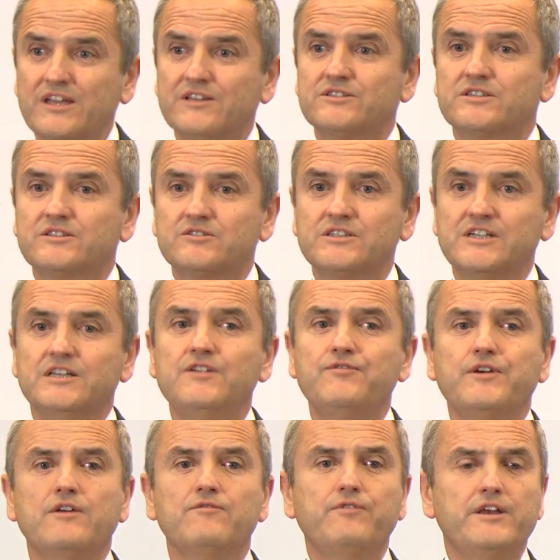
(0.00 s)
get
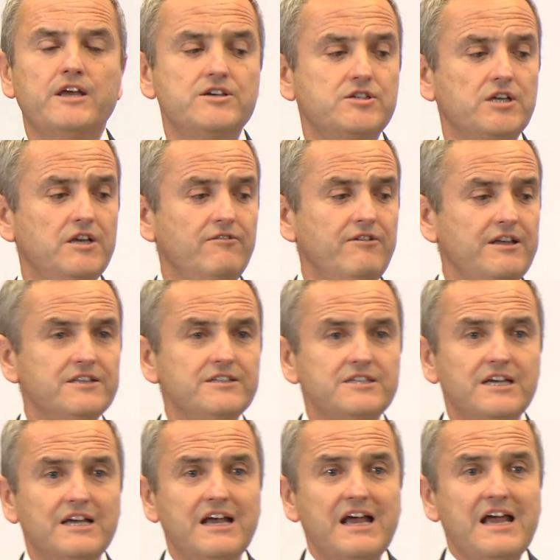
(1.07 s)
significant financial events,